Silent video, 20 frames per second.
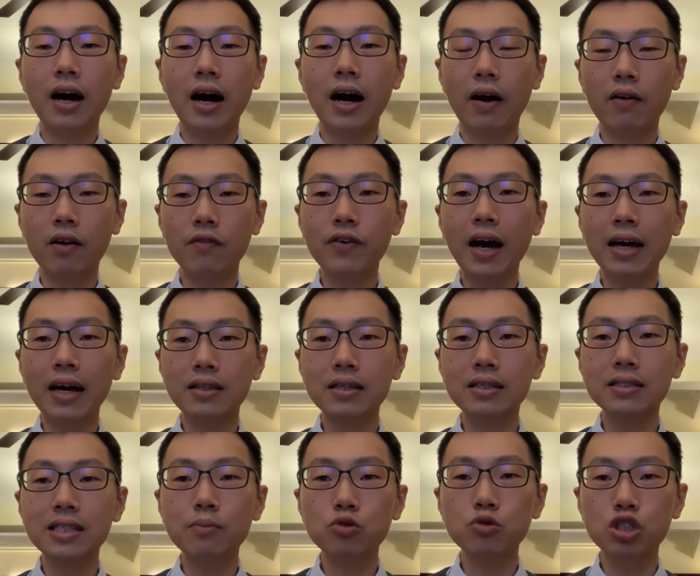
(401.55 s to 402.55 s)
However, I
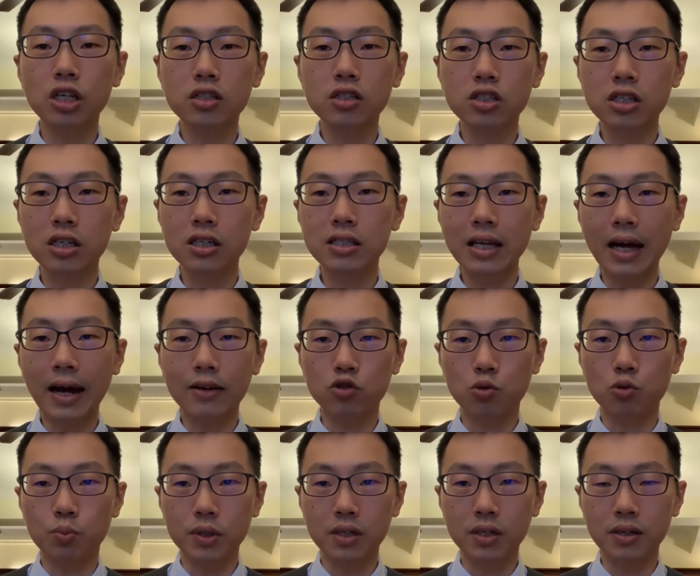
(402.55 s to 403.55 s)
think some changes are
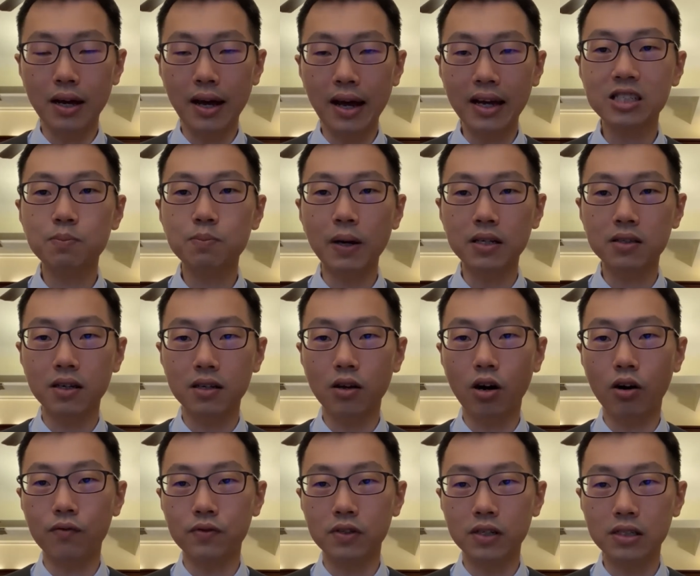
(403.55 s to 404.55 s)
to be expected
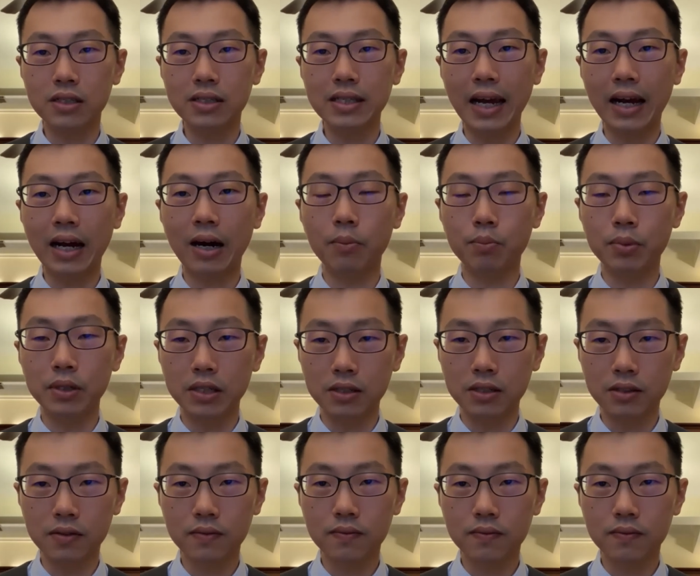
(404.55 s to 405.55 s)
of these tech companies.